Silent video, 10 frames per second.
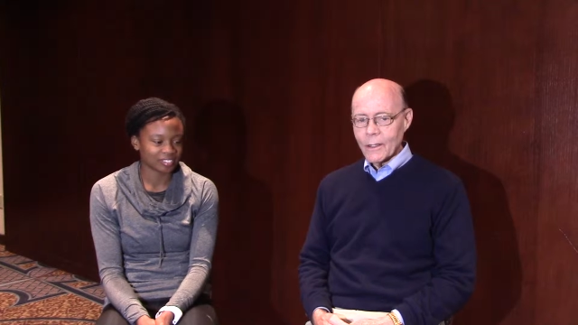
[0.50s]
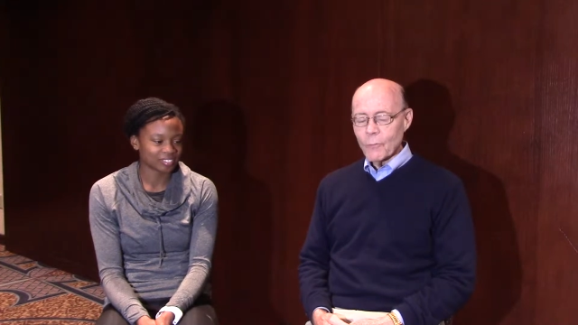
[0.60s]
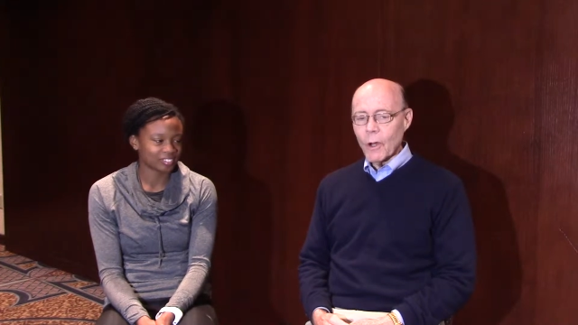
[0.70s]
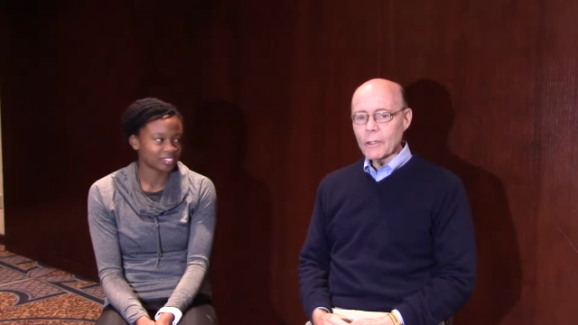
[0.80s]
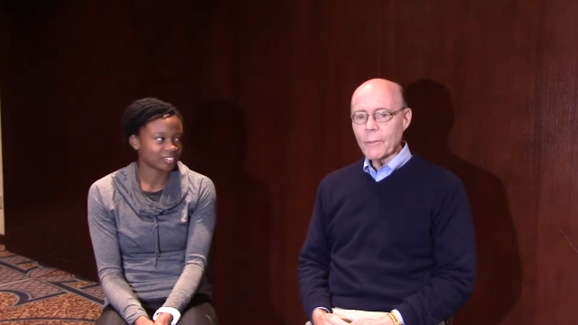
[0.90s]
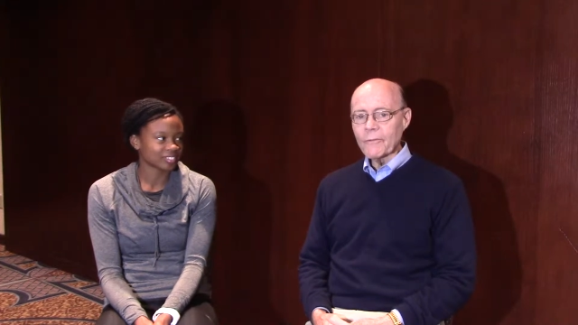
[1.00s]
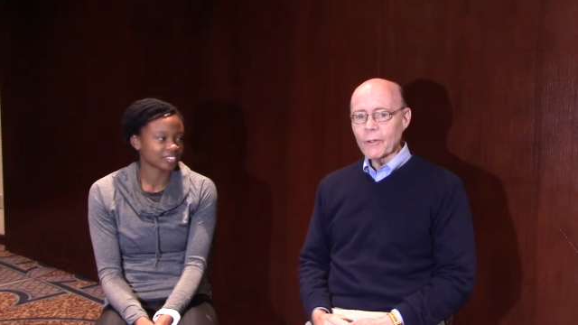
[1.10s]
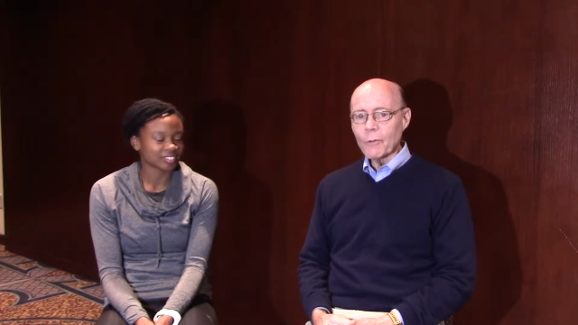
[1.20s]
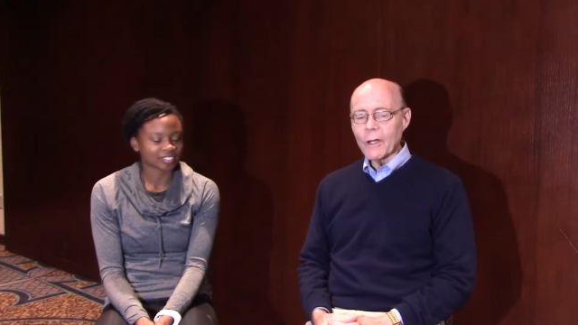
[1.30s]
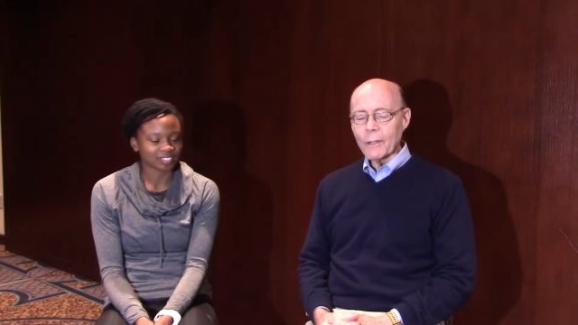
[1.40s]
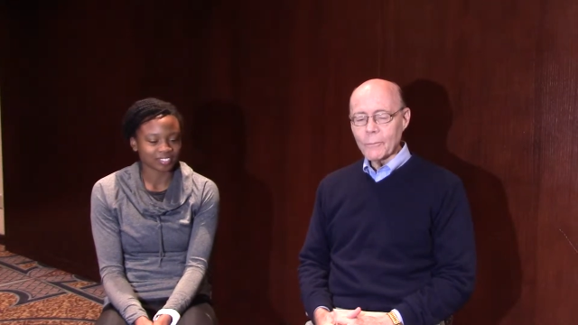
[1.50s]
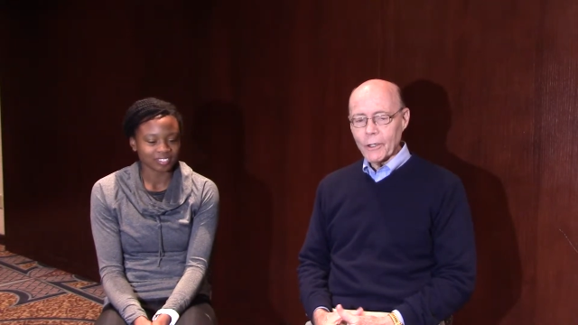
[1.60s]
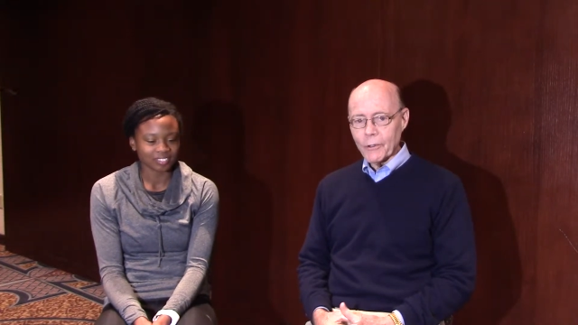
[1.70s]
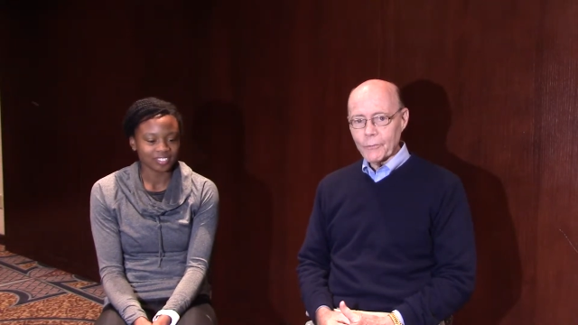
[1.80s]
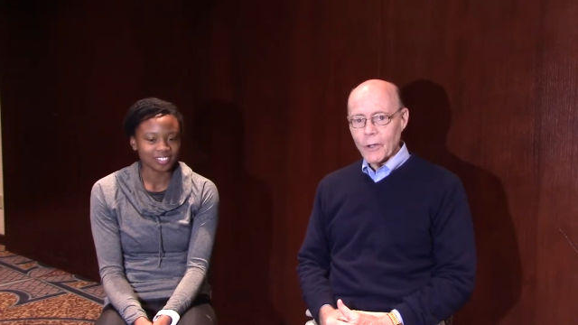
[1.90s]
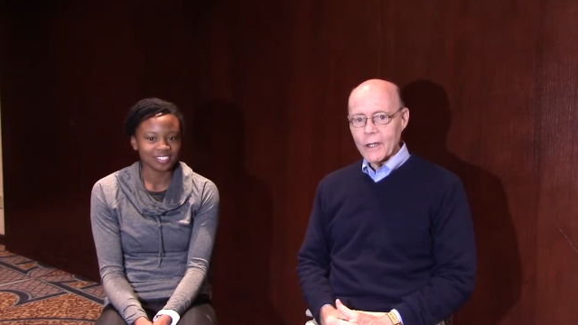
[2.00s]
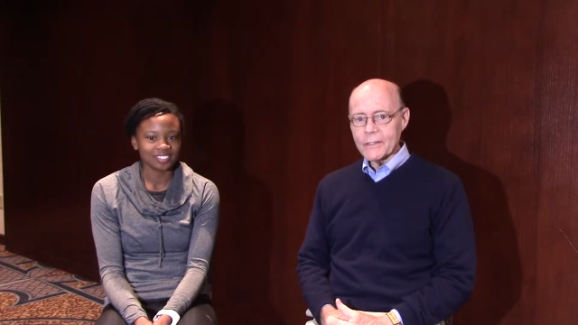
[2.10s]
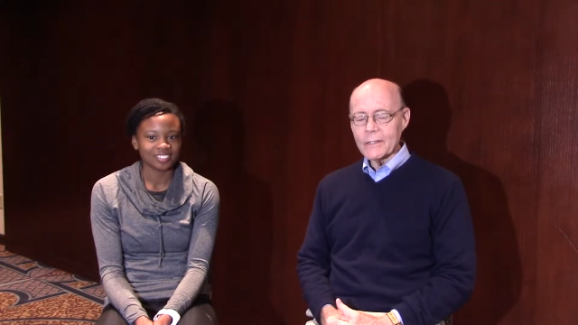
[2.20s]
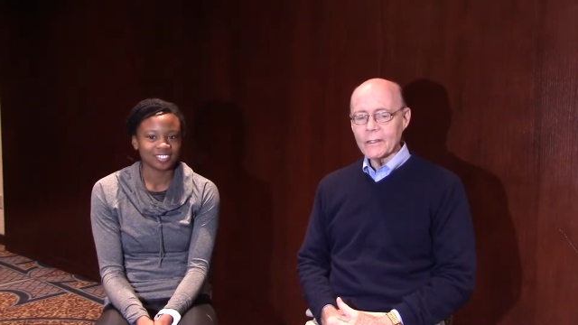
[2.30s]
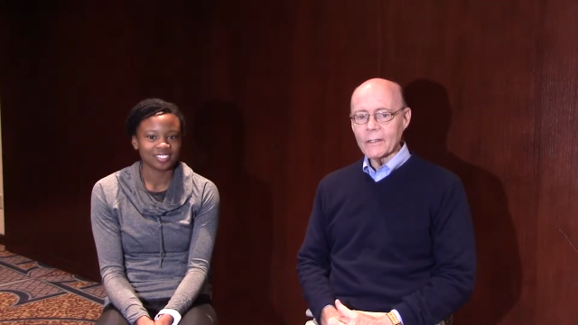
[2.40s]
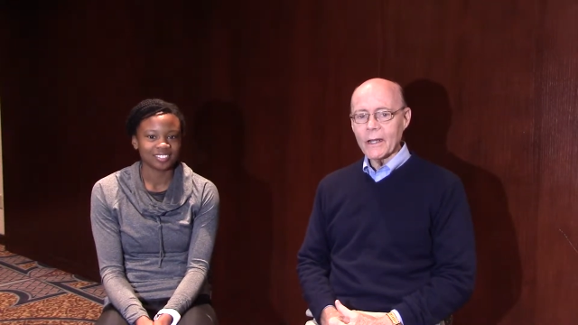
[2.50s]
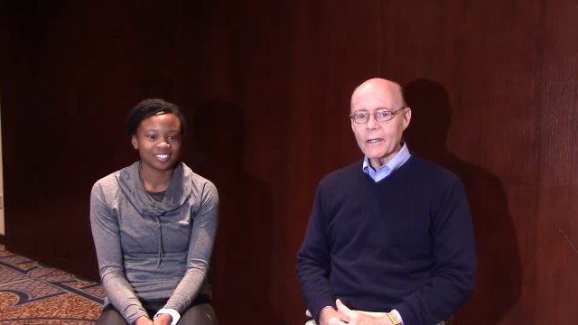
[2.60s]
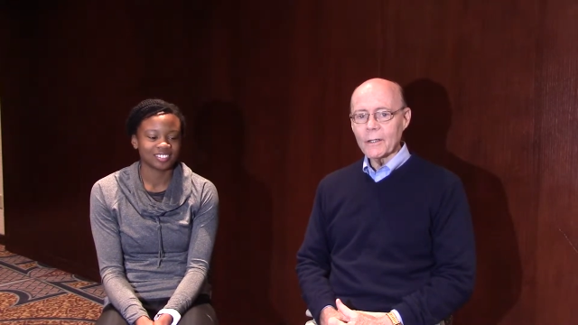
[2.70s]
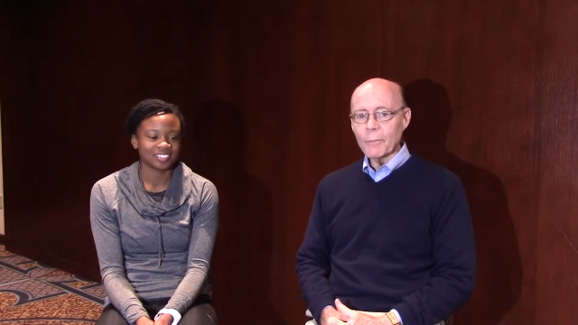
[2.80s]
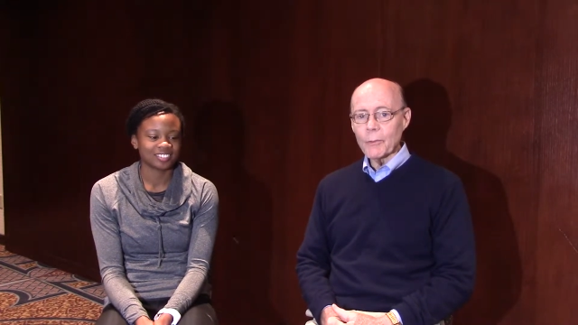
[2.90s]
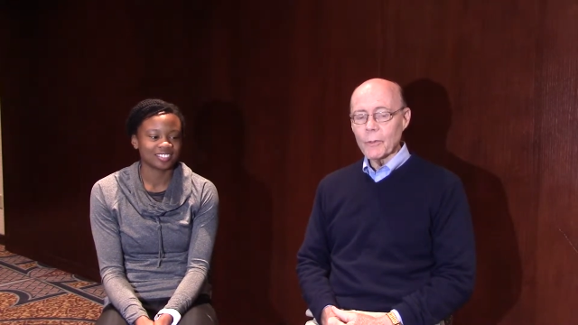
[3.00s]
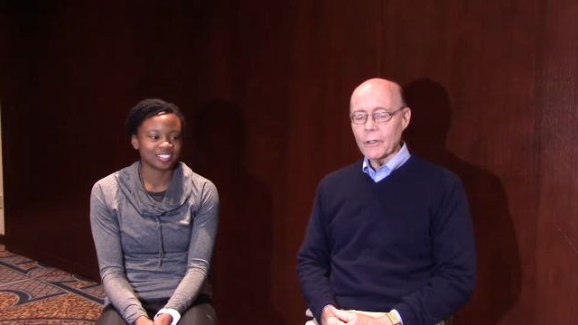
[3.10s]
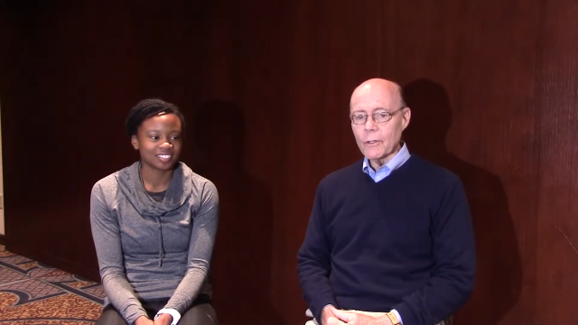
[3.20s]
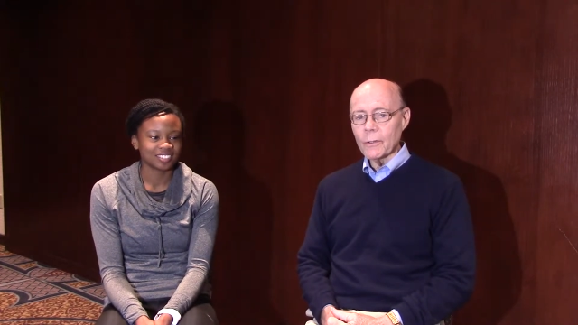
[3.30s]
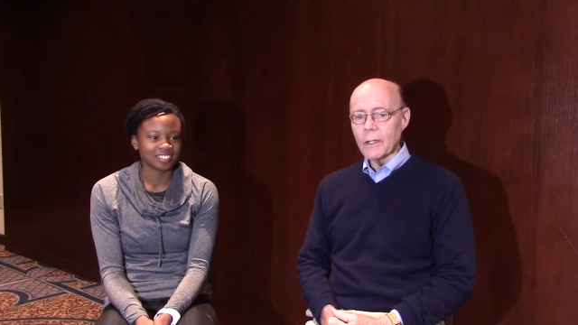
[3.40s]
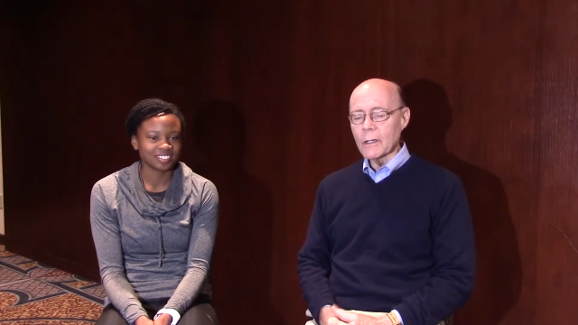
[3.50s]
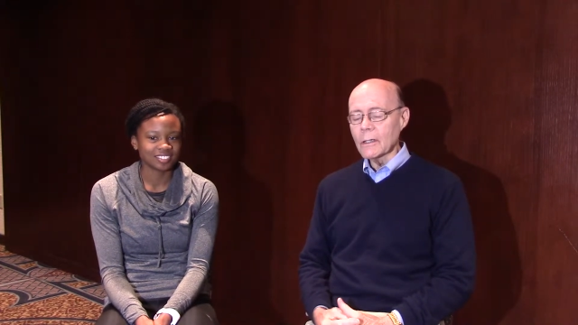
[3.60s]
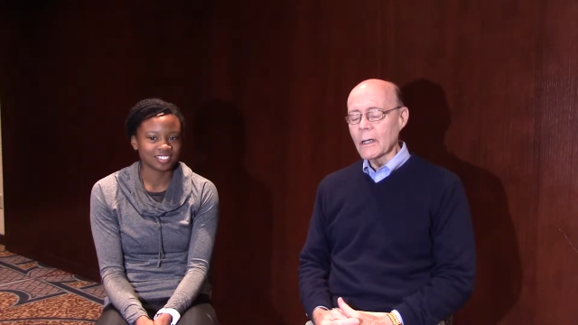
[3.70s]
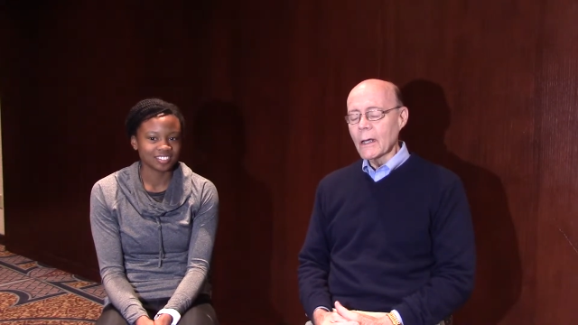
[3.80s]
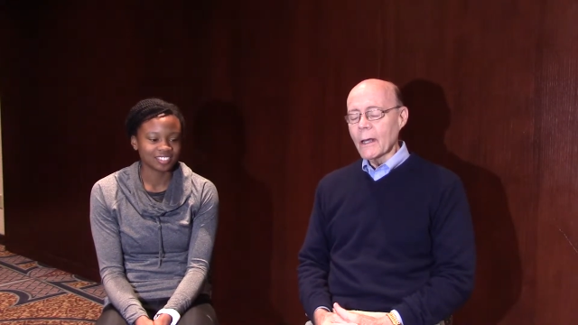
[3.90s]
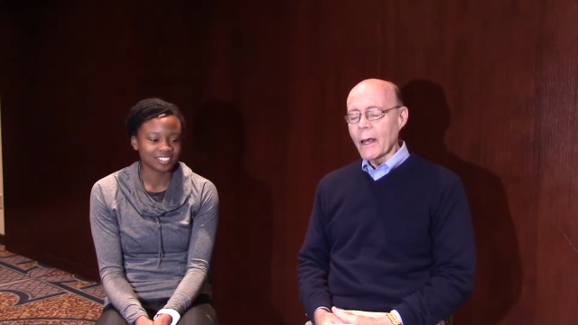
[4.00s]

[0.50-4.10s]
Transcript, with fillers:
Speaker 1: Welcome everyone, I'm Larry Rawson and delighted to be with you here.